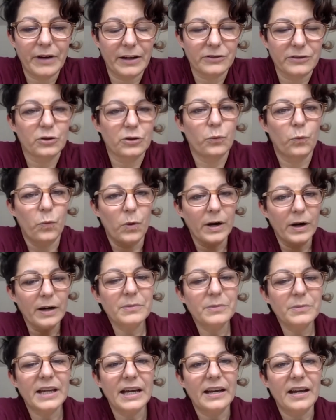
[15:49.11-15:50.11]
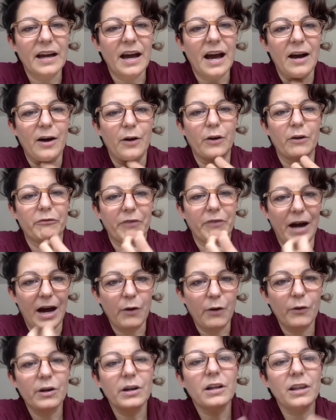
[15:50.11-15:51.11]
warm data out of
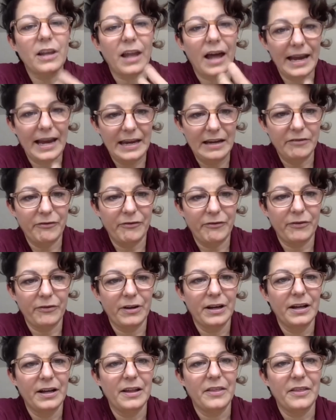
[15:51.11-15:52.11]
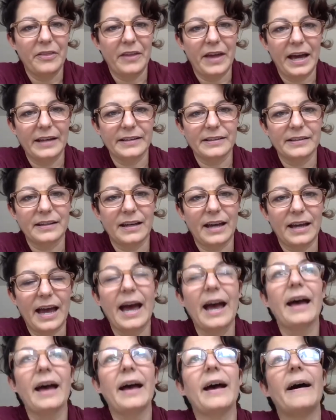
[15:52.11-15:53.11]
our life that
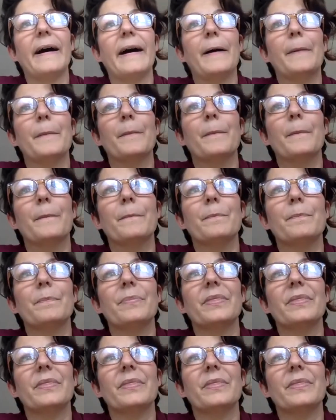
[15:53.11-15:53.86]
are